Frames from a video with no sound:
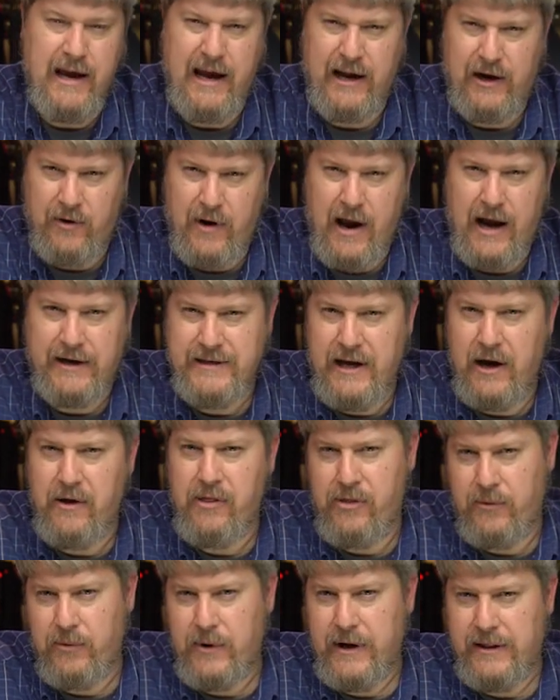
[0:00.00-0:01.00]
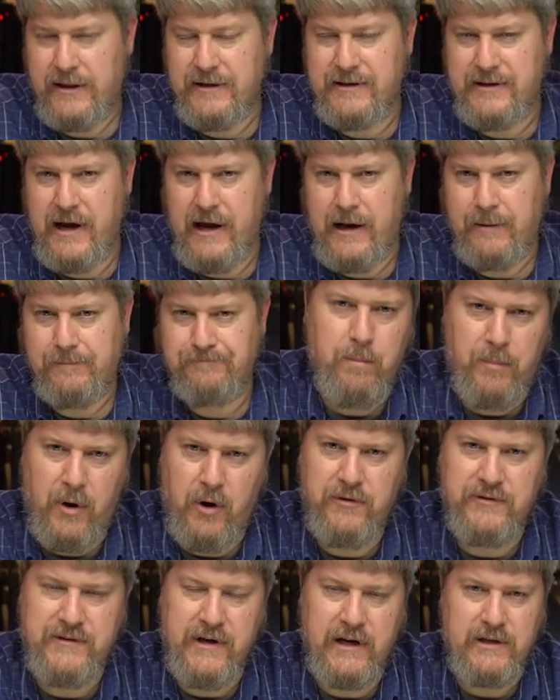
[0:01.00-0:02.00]
and Crackdown 3 at the same.
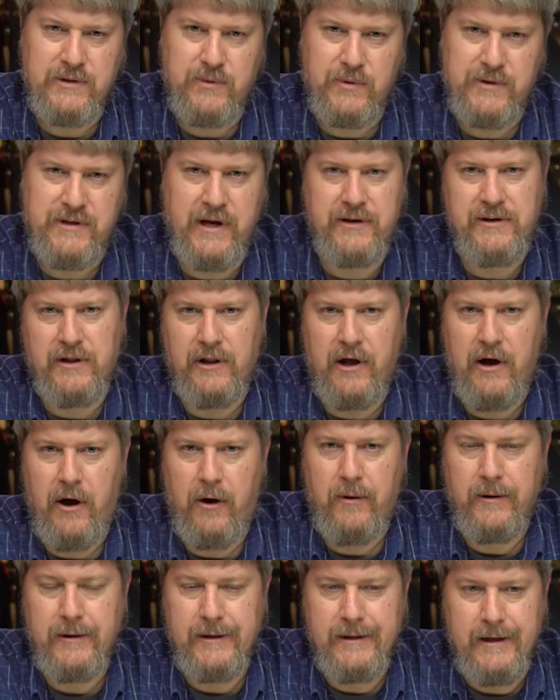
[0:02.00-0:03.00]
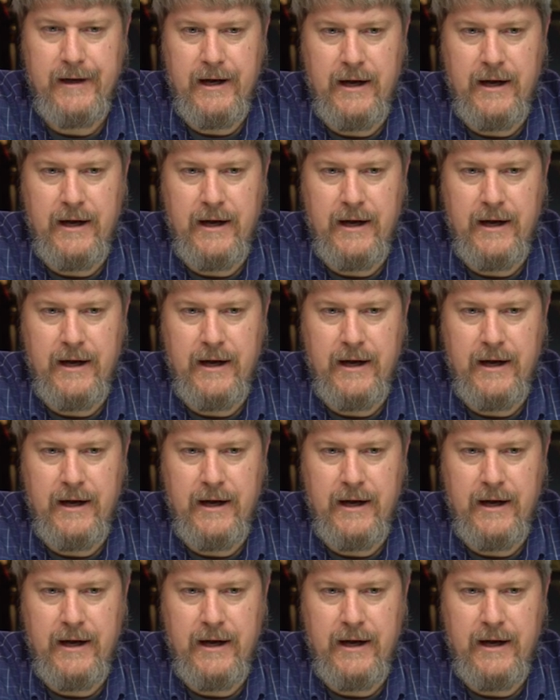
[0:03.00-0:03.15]
Both settings were set to low.